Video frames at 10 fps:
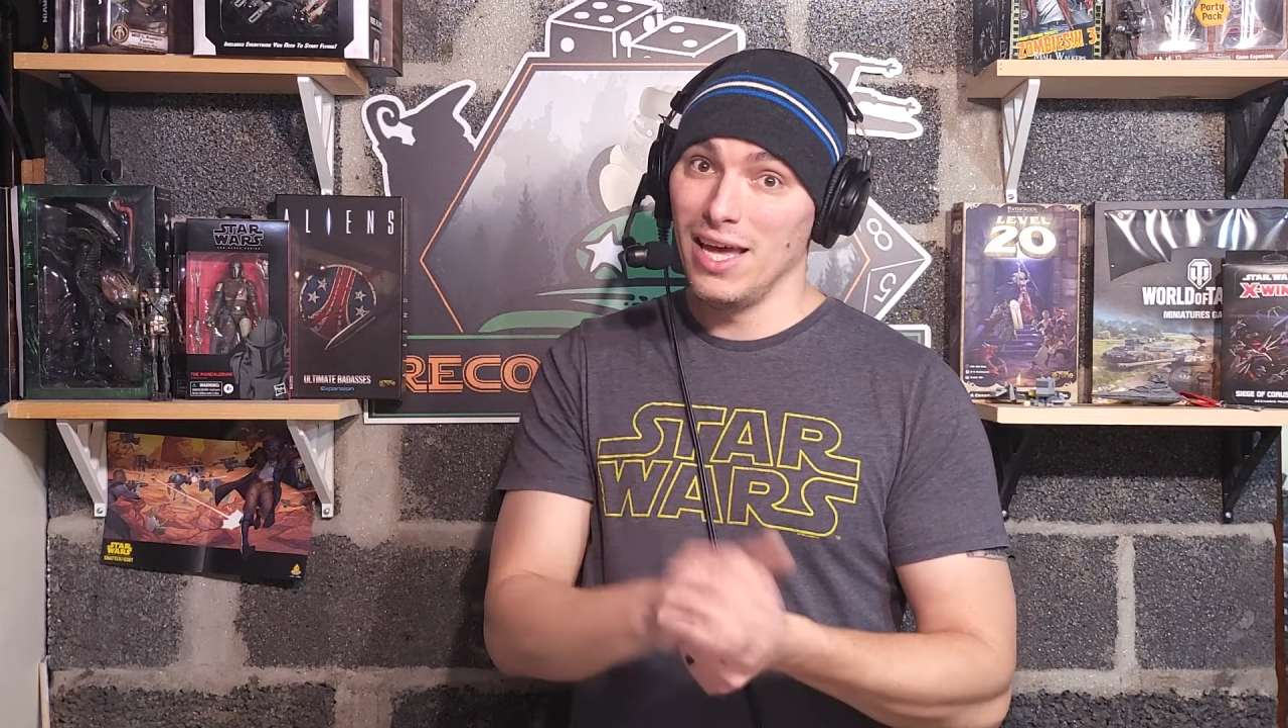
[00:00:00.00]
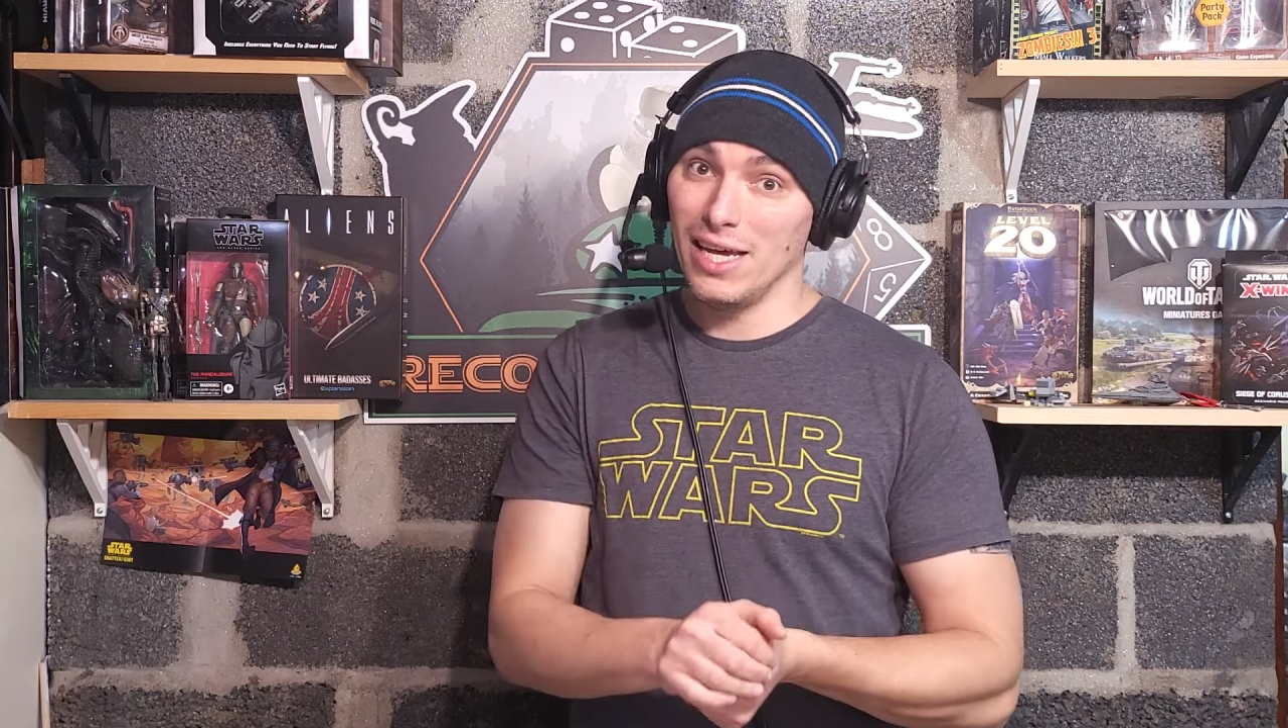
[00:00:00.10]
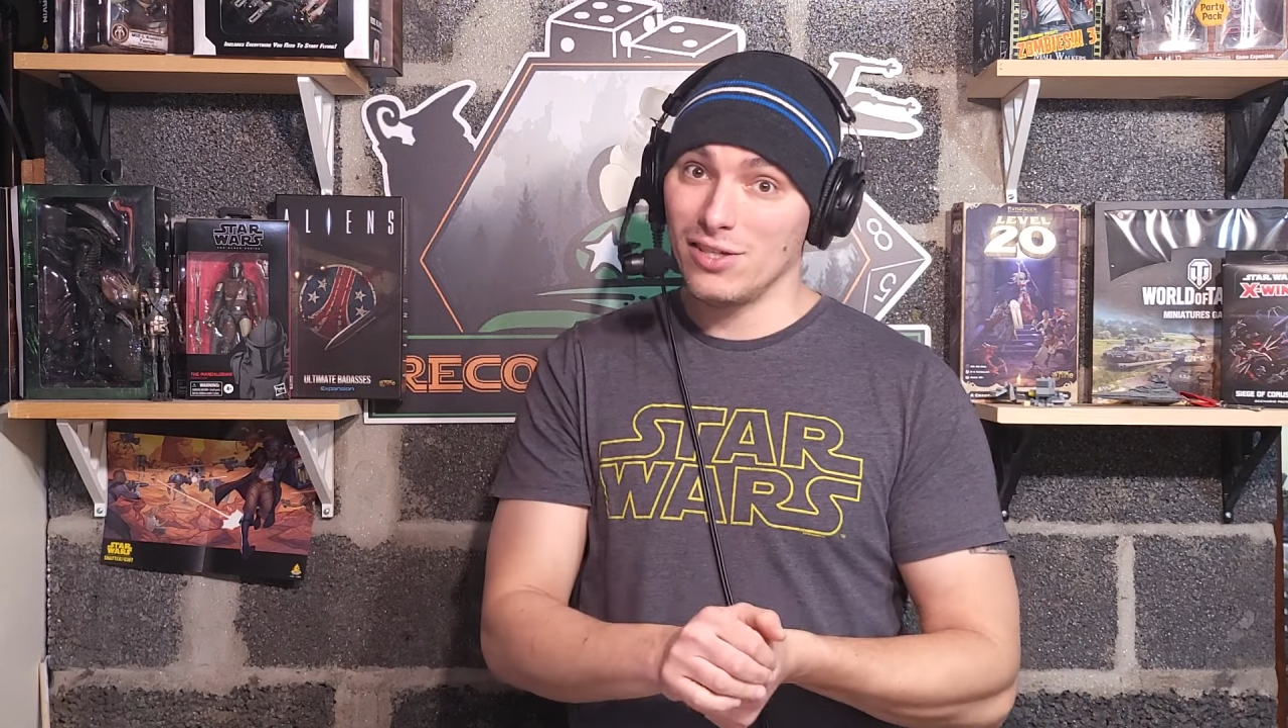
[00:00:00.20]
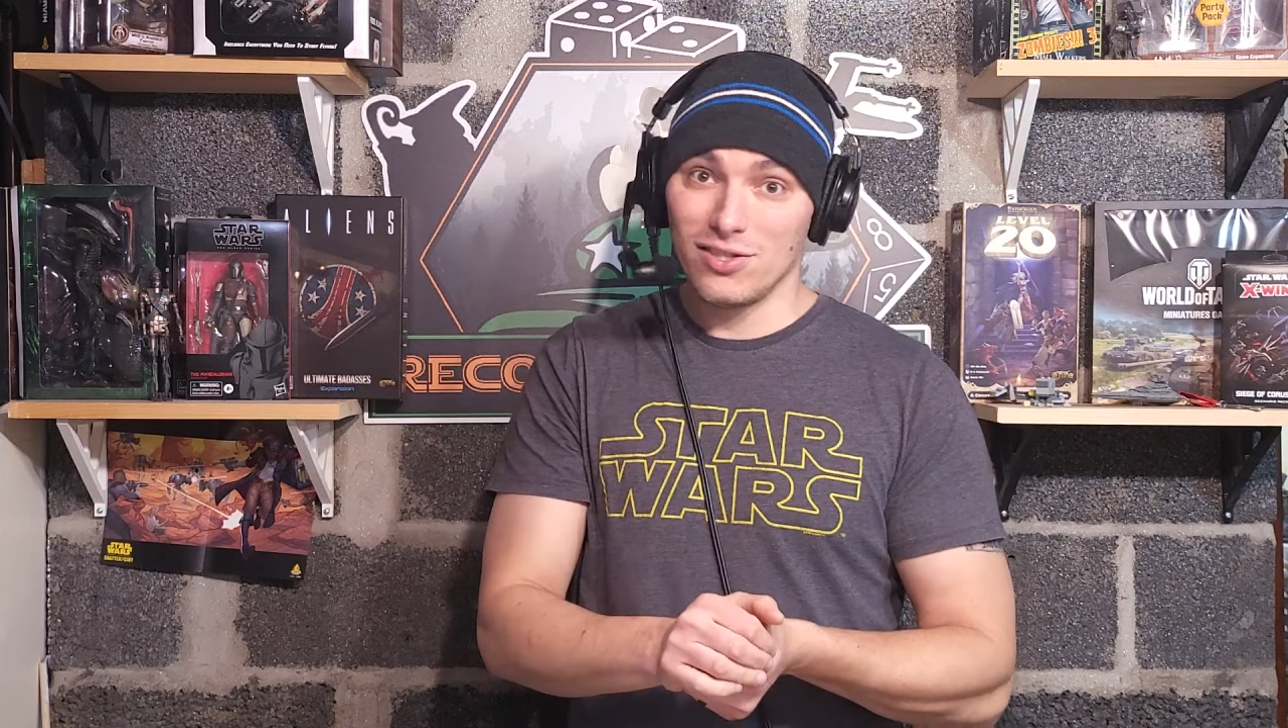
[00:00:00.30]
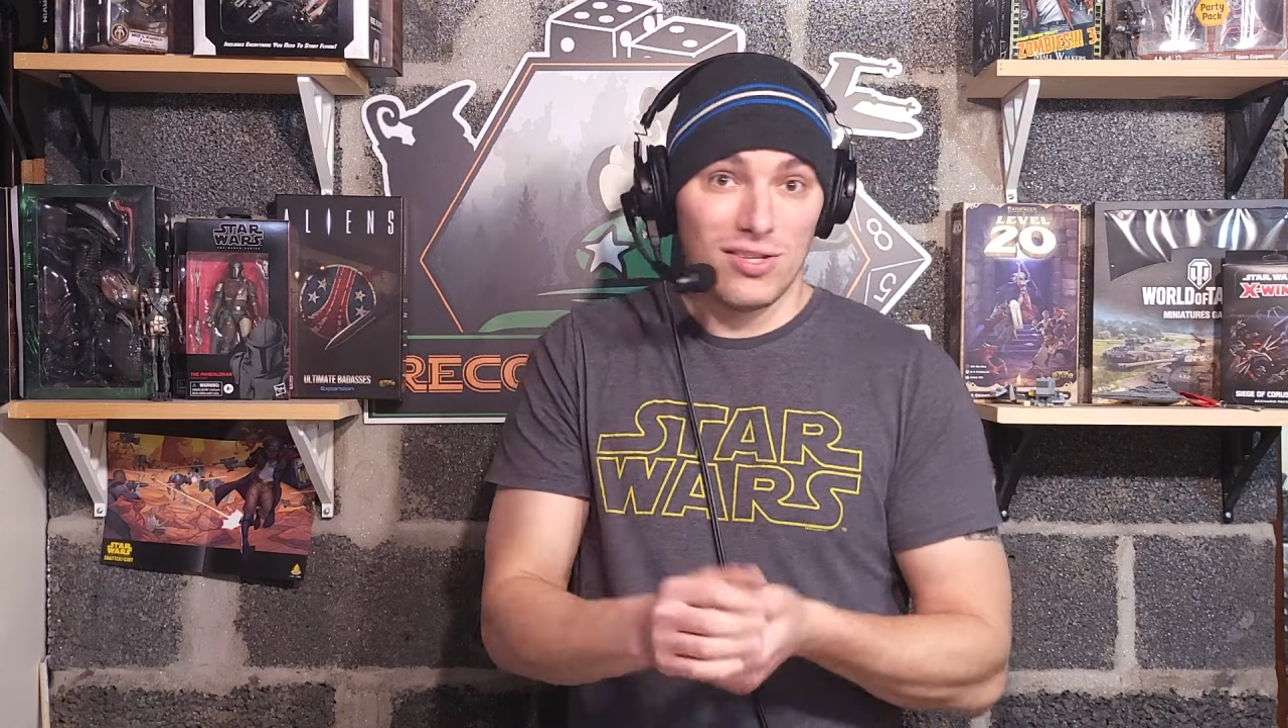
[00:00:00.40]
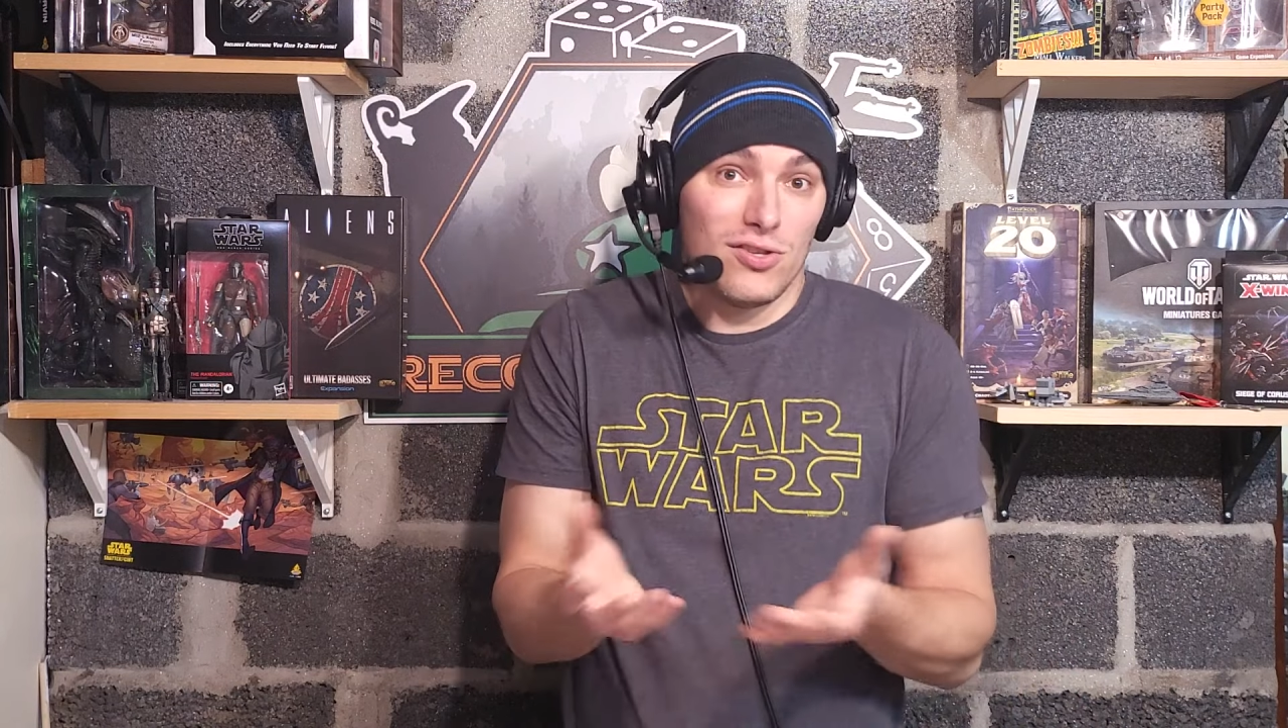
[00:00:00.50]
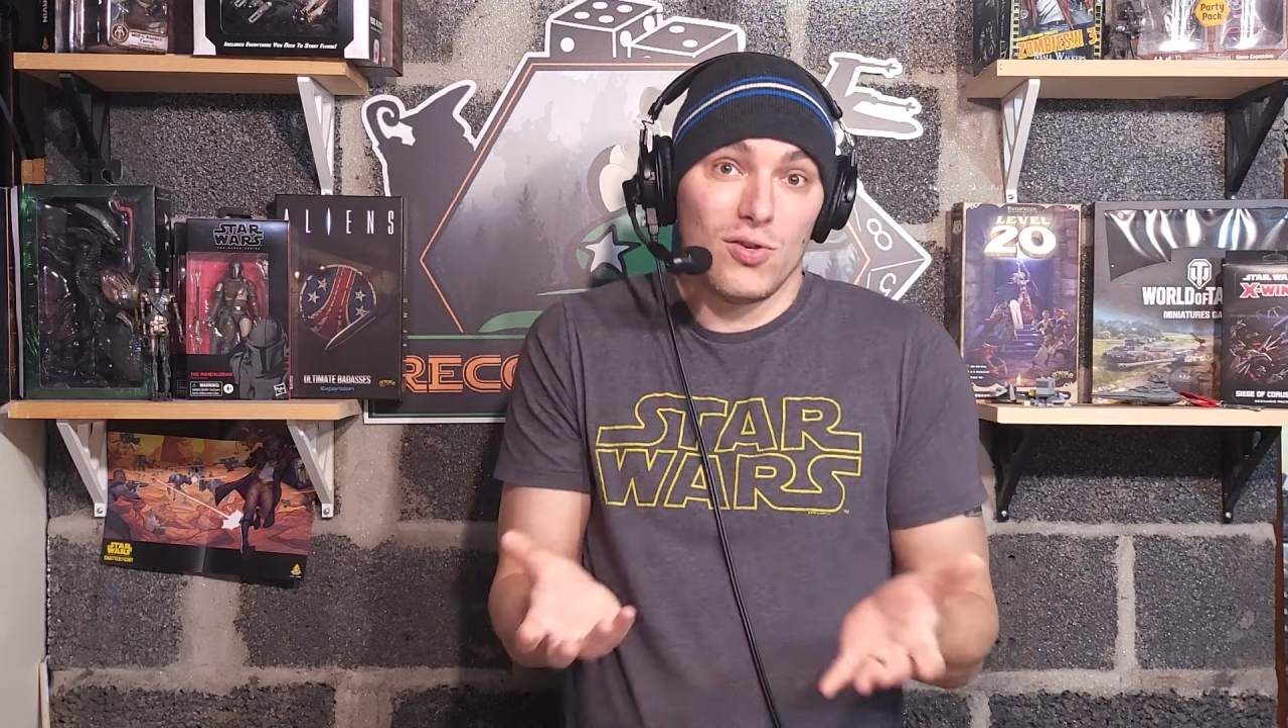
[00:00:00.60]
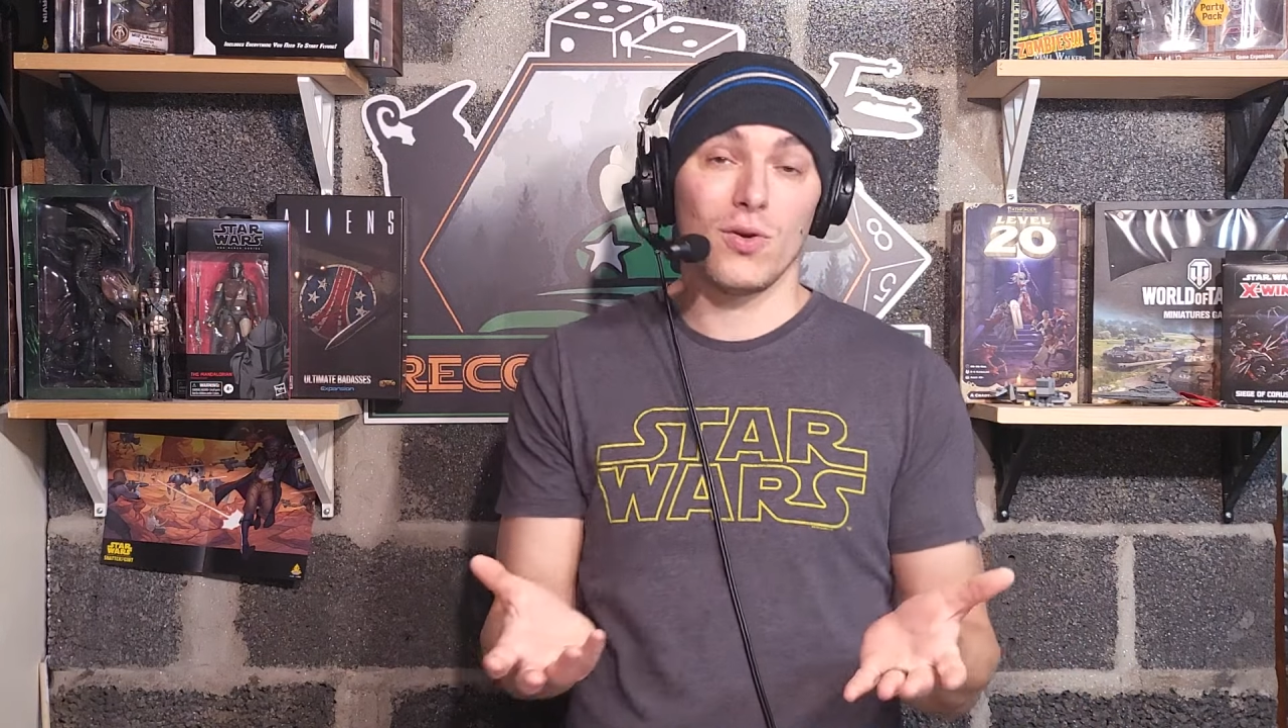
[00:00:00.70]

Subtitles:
it just says you